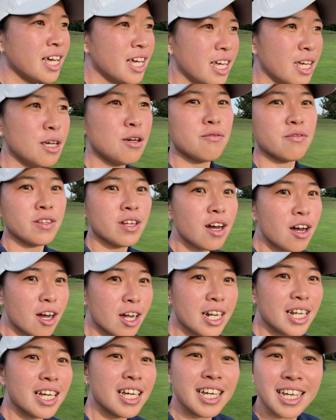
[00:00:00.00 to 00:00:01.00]
If not,
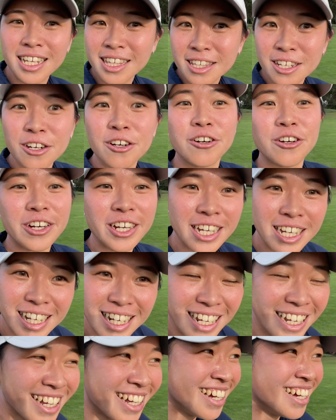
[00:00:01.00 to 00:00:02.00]
hit the green.